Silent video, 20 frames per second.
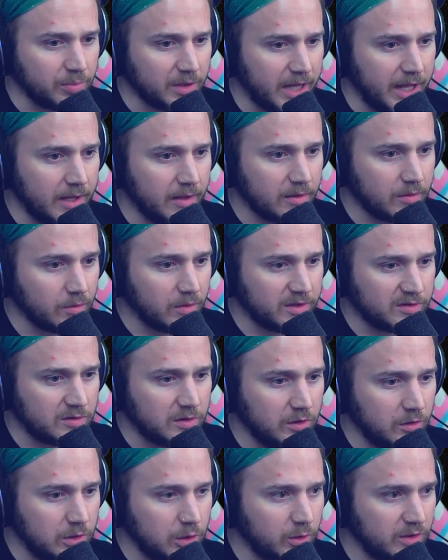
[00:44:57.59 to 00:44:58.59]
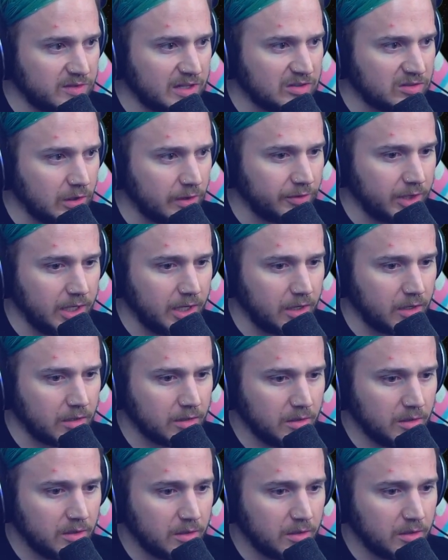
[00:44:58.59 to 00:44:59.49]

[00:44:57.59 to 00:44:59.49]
play. Let's do US agent over here.